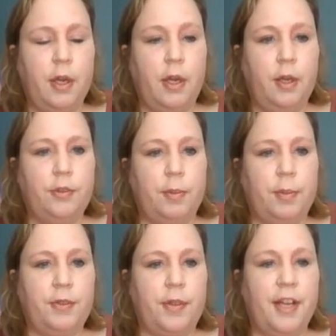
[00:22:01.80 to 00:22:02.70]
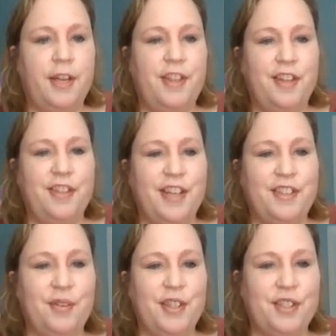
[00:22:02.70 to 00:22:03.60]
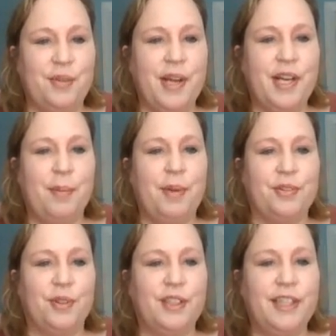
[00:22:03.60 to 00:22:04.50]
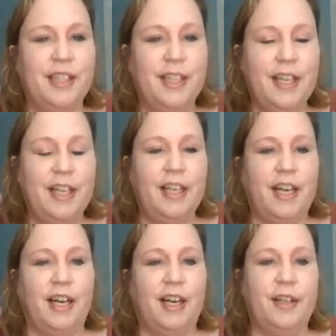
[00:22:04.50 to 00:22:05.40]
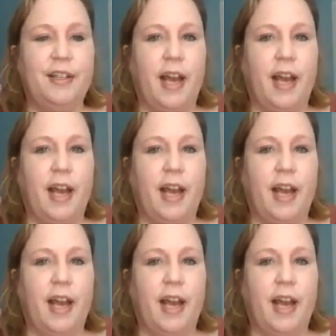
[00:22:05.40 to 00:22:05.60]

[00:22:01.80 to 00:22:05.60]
Somebody said they don't need to wake up as early. I'm